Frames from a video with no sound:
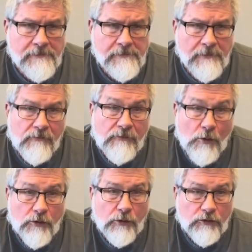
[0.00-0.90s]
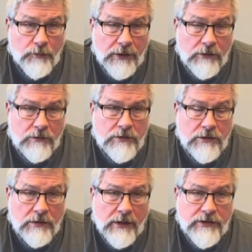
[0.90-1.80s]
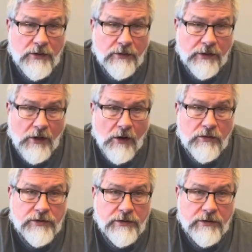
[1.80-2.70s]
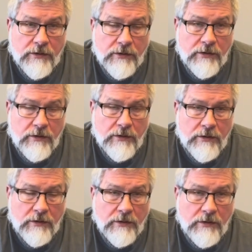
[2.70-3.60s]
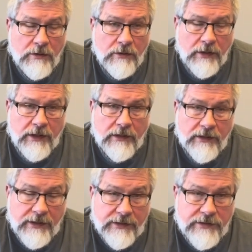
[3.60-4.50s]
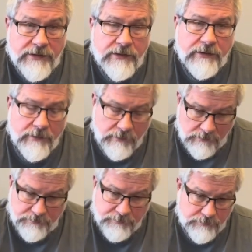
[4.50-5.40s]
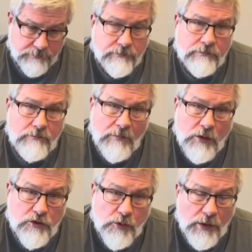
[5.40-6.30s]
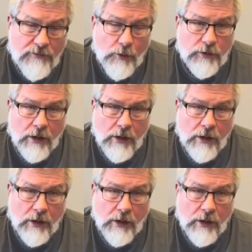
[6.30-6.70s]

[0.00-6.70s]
4 of those meals is going to cost at least $24.